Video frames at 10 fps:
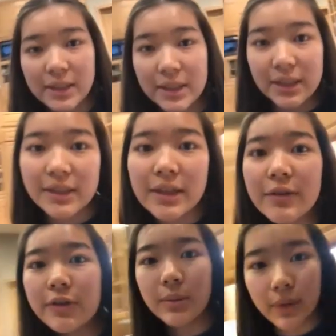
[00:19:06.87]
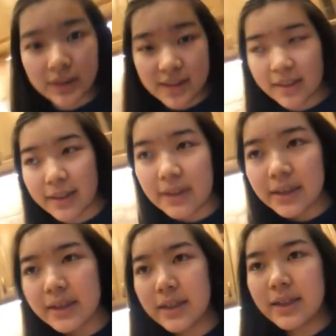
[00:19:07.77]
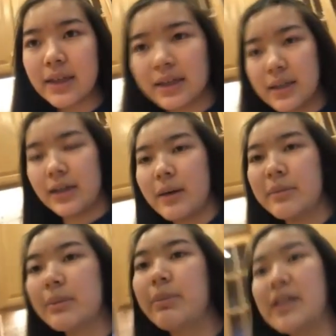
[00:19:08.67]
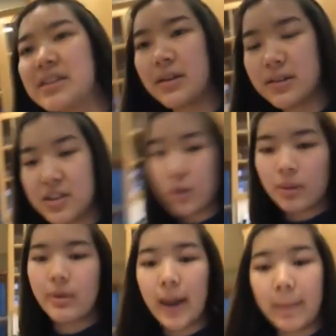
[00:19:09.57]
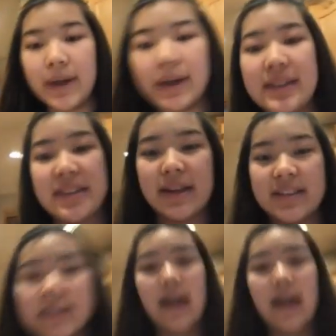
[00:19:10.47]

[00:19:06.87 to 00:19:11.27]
to need it for the buns later. The buns are store-bought, but it's nice to